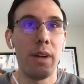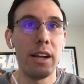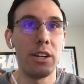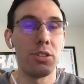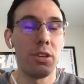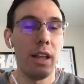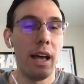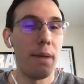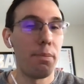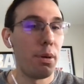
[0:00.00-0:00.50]

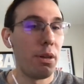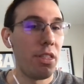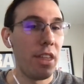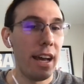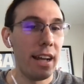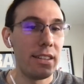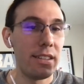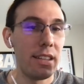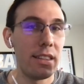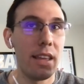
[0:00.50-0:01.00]
racial
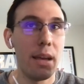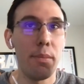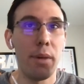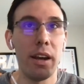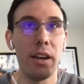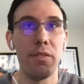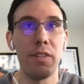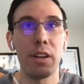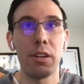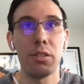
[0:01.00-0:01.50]
epithets that they
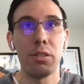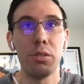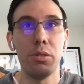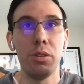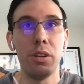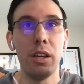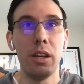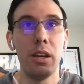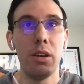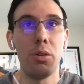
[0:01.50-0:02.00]
might have
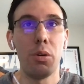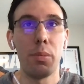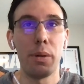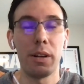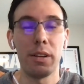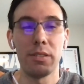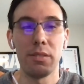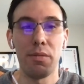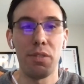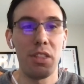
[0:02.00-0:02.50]
included or
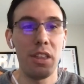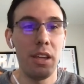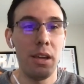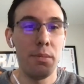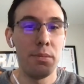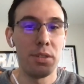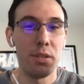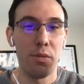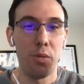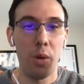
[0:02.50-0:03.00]
because of
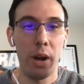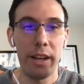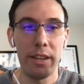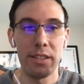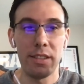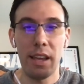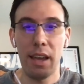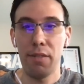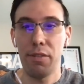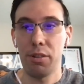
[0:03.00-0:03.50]
themes of
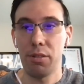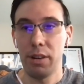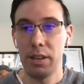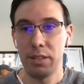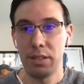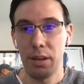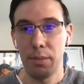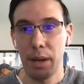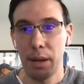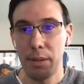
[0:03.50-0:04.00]
white
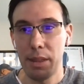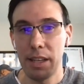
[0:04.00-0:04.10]
saviorism.